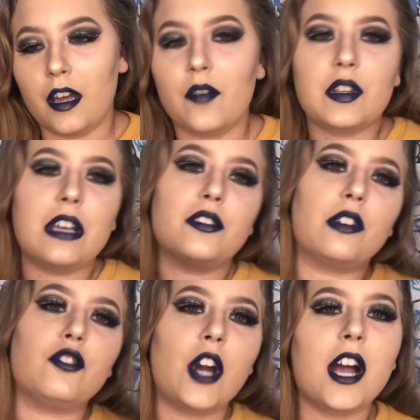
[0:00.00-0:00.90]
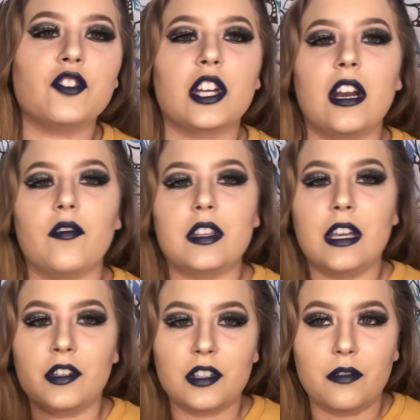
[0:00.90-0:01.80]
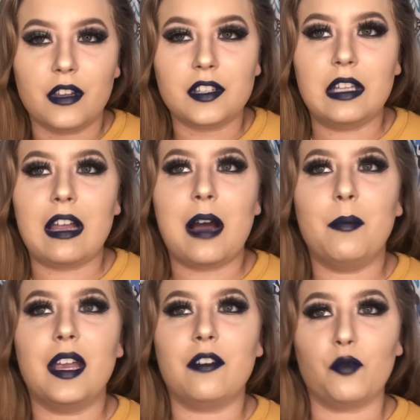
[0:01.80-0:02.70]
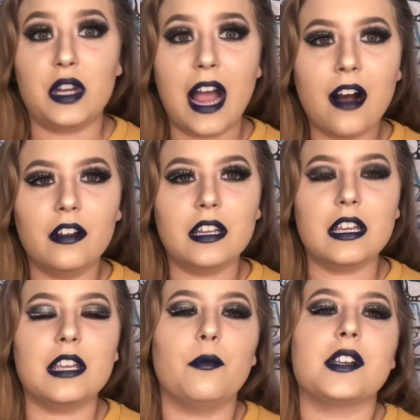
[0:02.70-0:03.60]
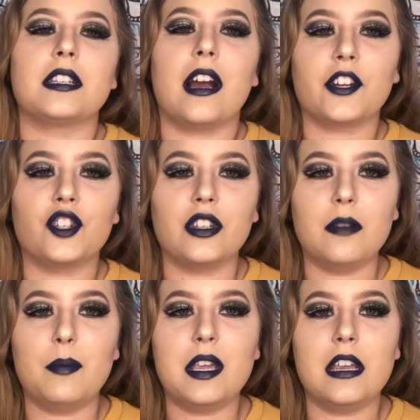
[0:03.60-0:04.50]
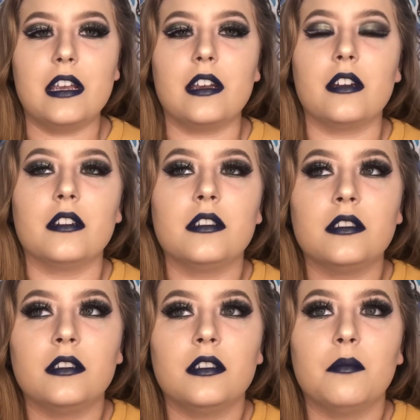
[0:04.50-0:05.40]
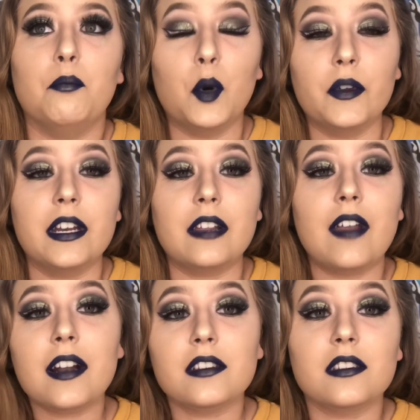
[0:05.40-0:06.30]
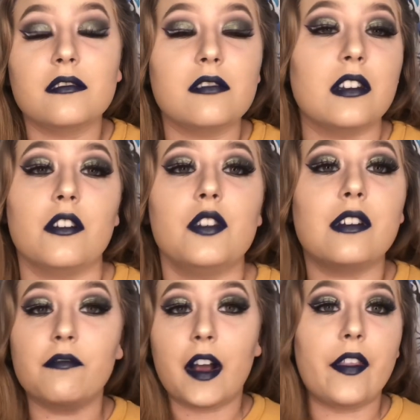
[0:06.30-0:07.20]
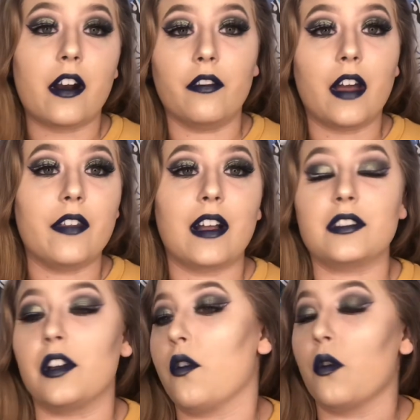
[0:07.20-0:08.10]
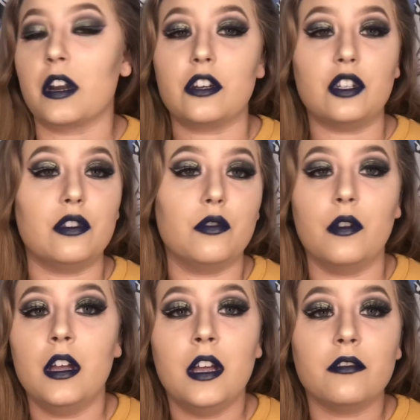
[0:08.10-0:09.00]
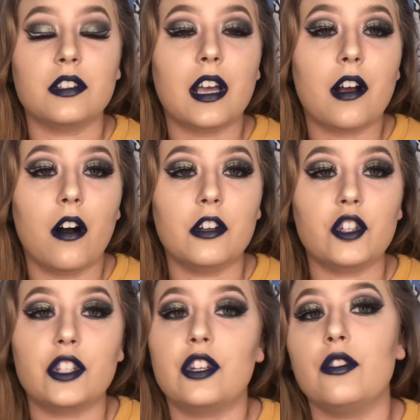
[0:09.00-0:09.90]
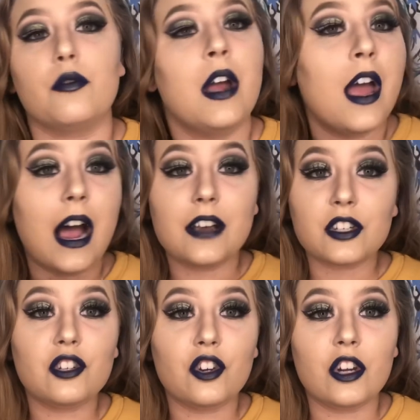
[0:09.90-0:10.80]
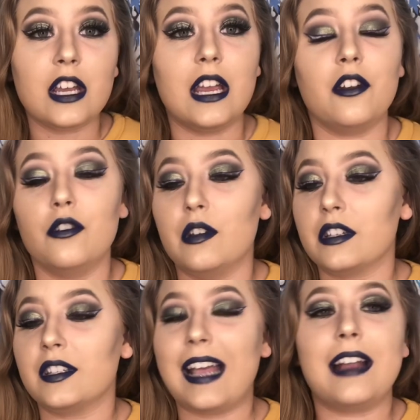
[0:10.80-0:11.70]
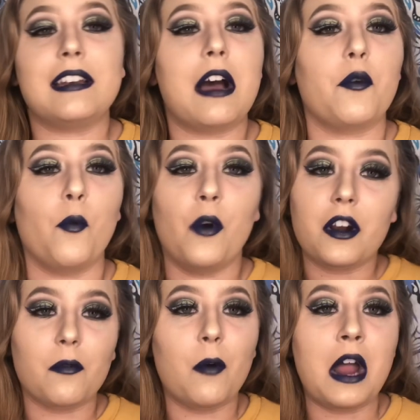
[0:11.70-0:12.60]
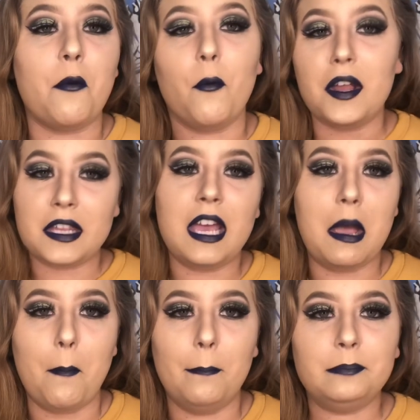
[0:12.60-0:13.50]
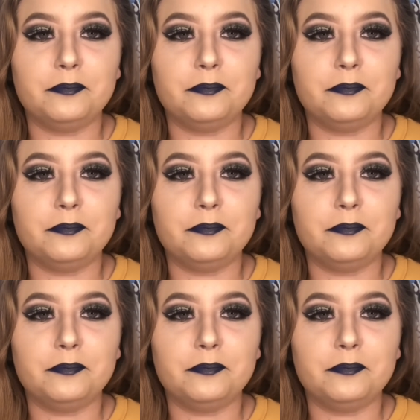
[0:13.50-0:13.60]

everything's so tragic and everything's so this and that. But in reality, he wasn't actually being bullied. And that's, you know, you can find that online. That's according to the psychologist who has a degree and who has sat down one-on-one with him.